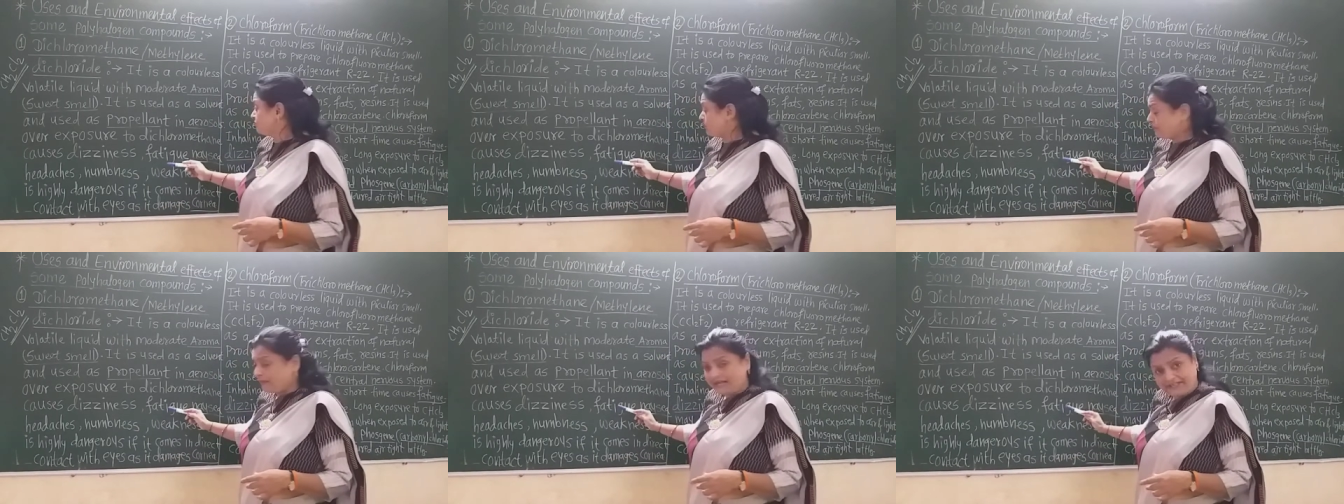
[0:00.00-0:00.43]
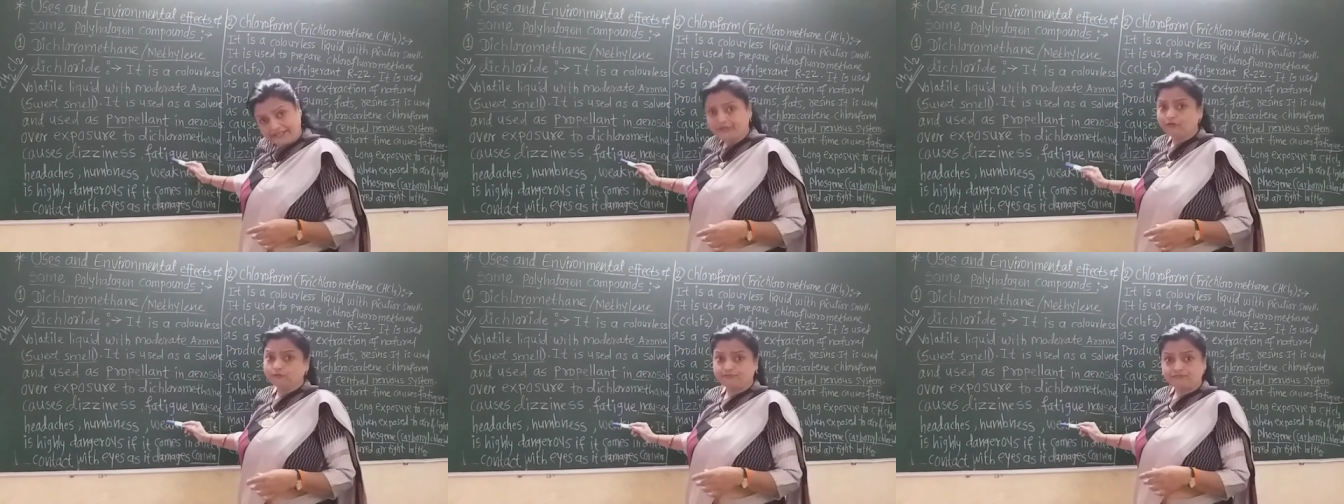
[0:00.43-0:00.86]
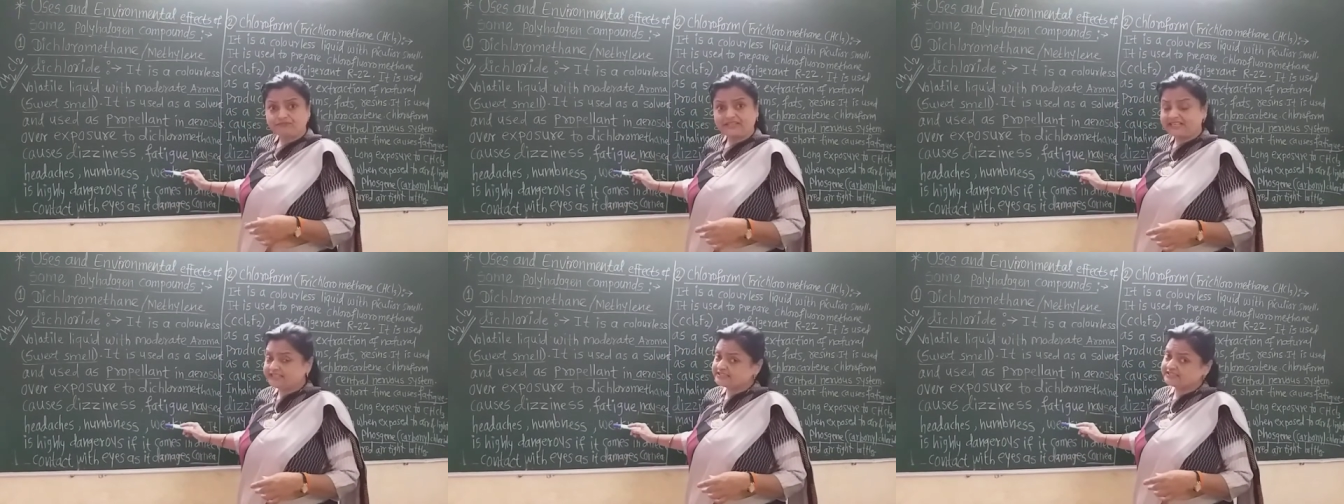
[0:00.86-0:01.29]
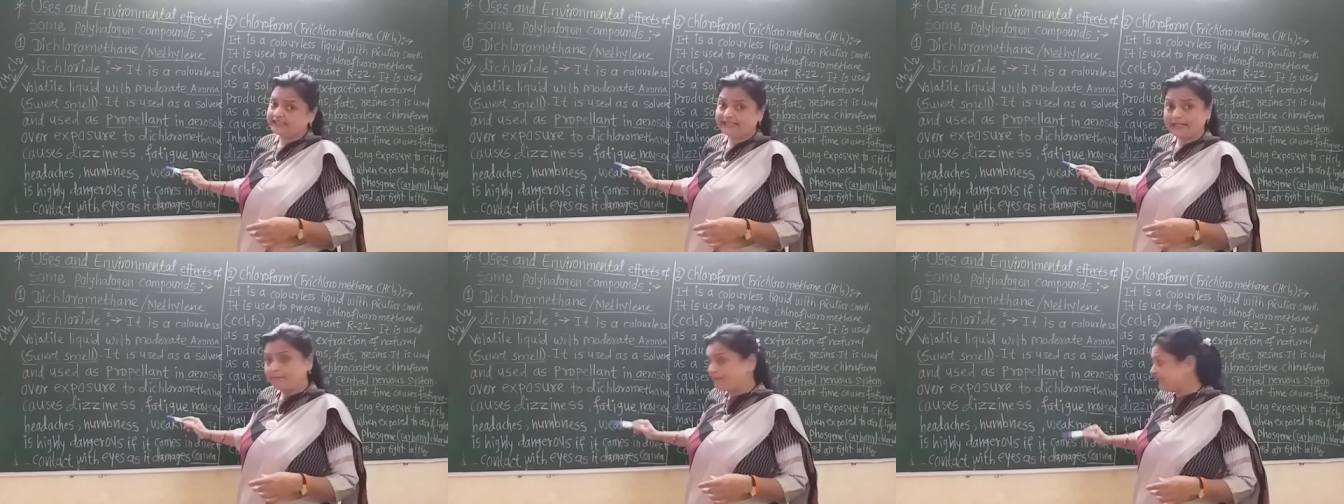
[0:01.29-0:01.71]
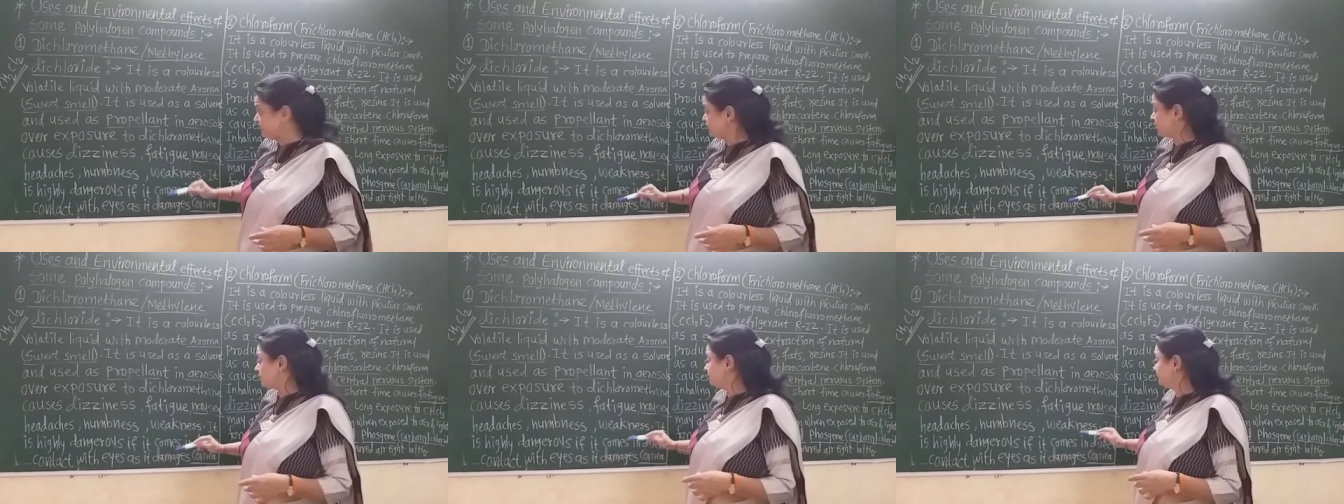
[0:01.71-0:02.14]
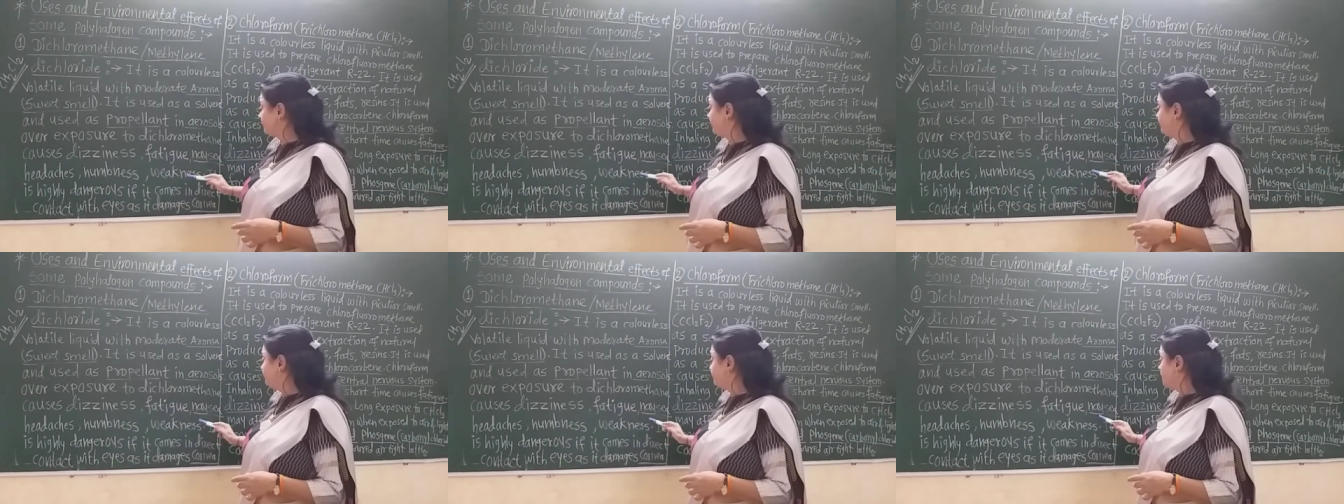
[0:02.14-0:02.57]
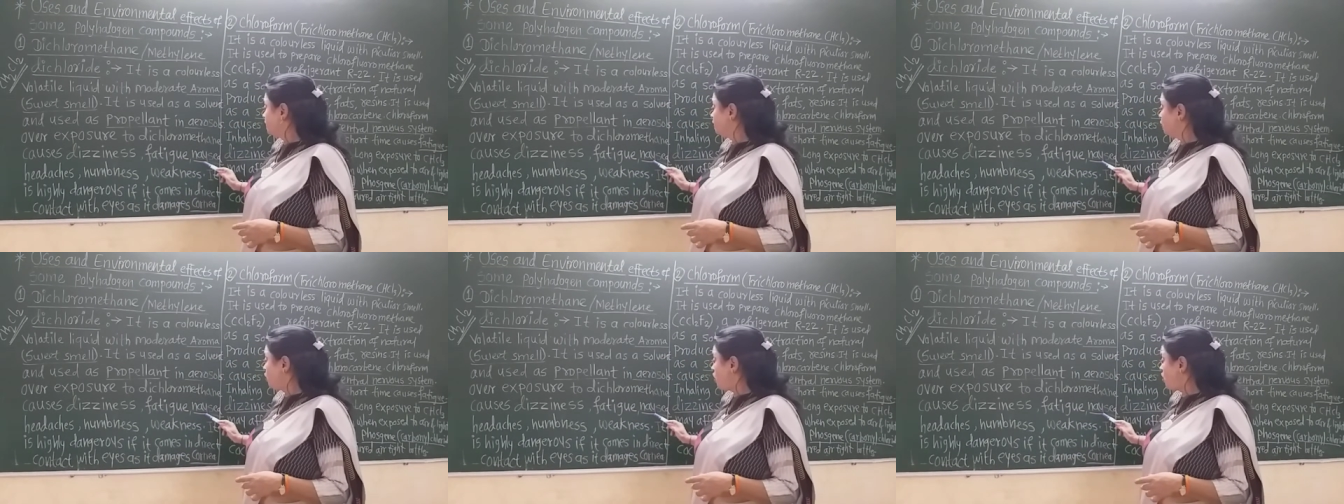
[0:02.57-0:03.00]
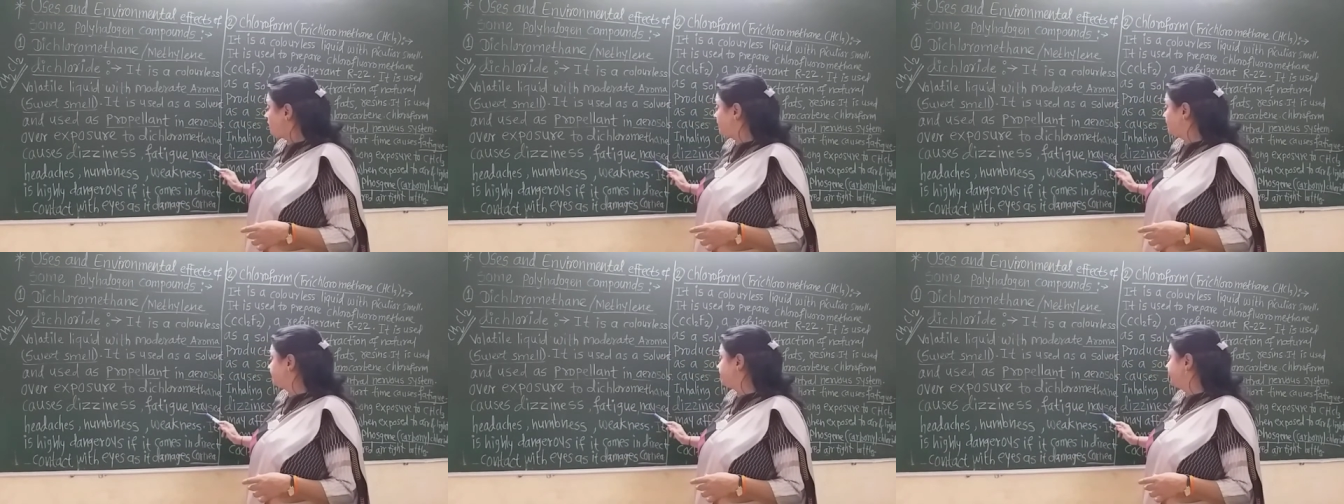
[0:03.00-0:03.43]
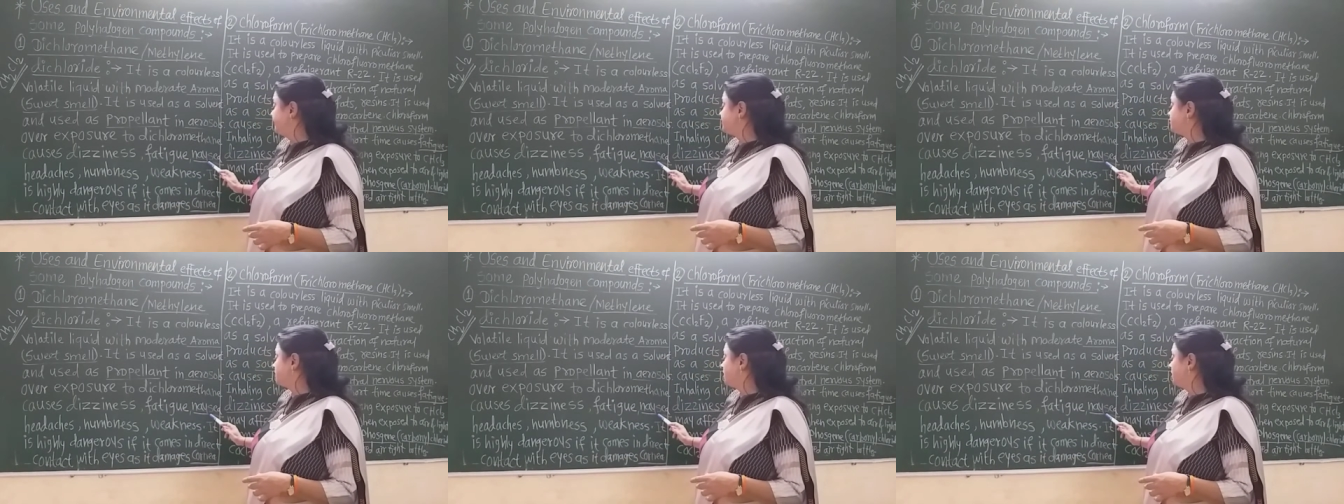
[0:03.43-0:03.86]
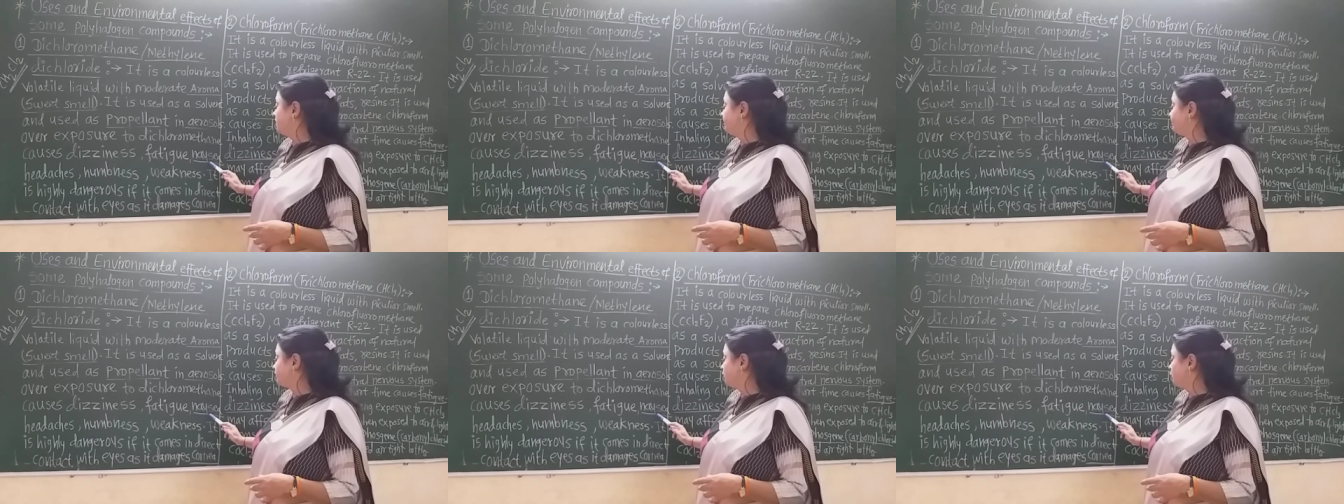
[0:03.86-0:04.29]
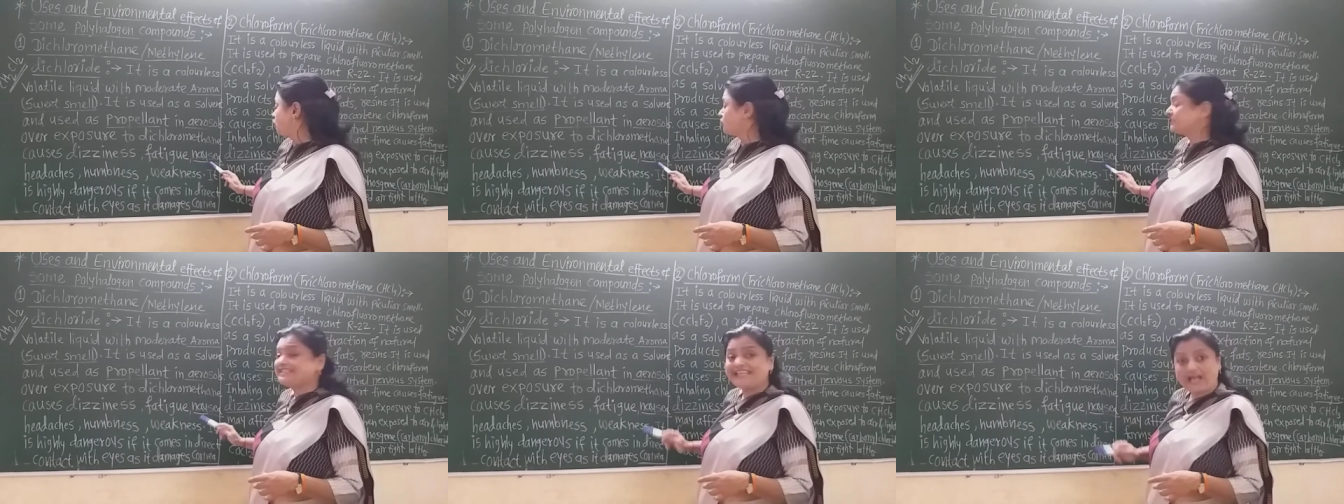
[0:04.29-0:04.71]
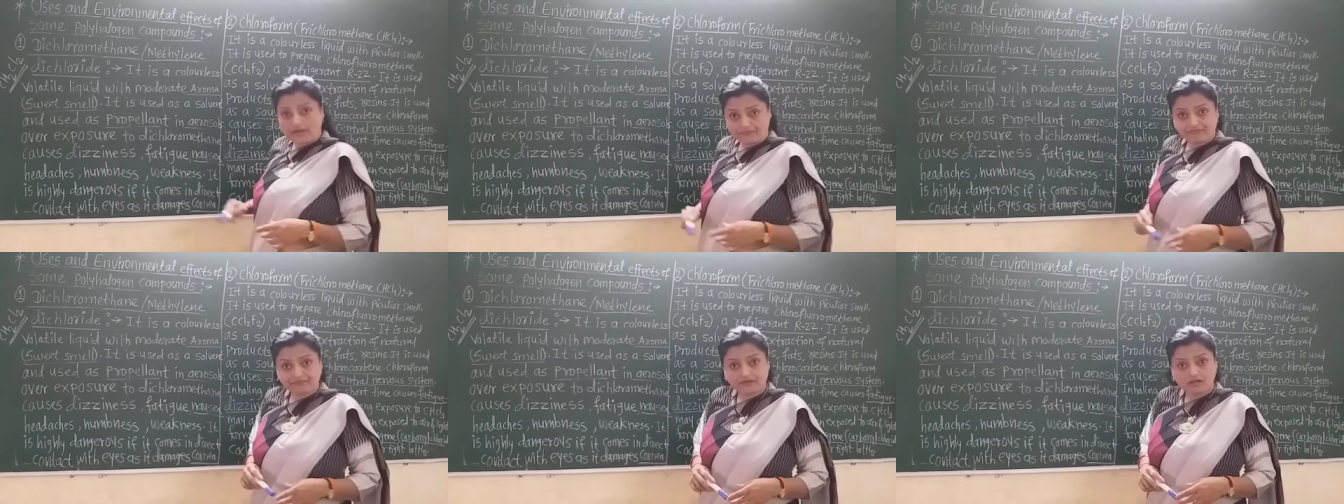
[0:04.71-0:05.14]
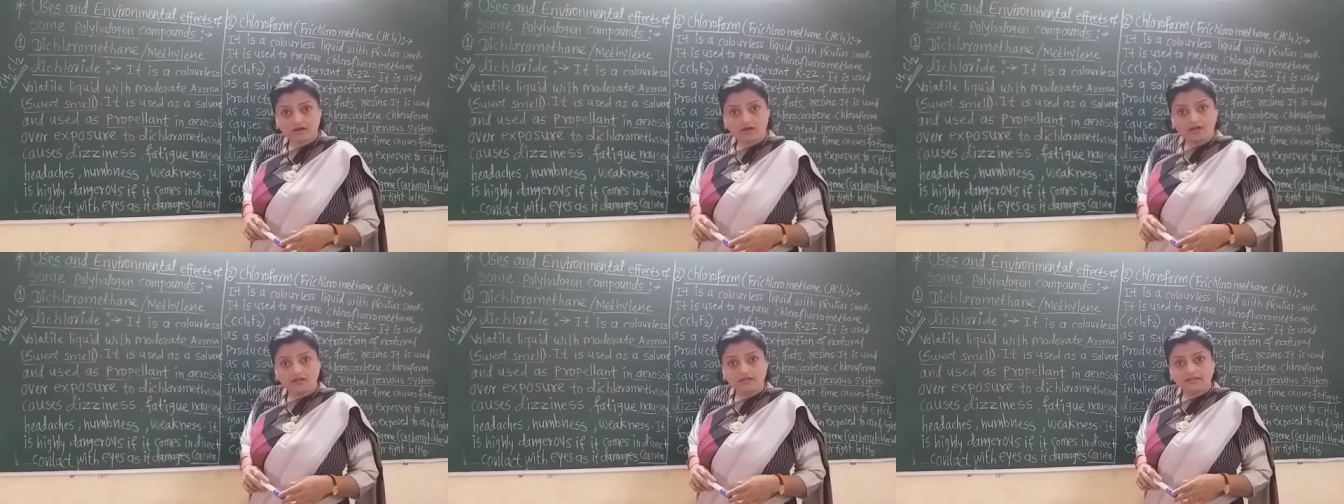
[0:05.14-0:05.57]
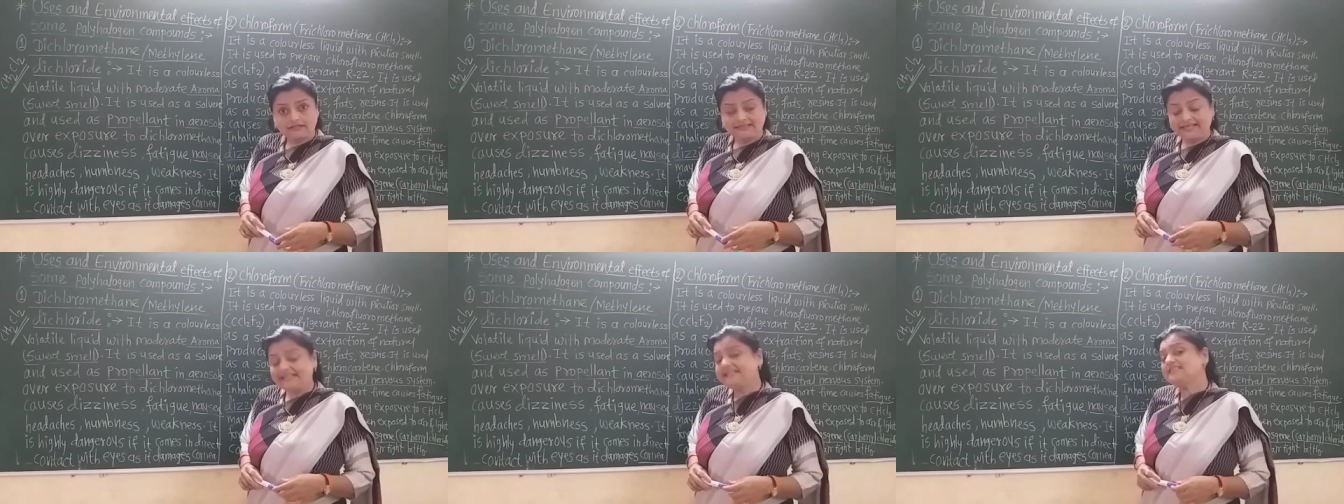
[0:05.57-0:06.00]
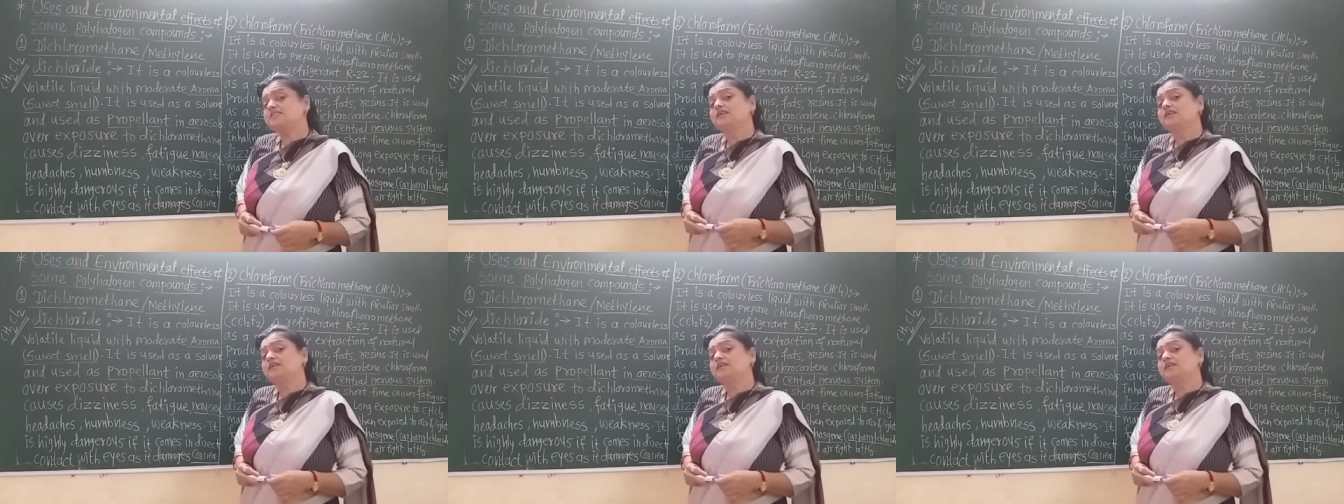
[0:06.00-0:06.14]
fatigue, that is the temperature. That is nausea, that is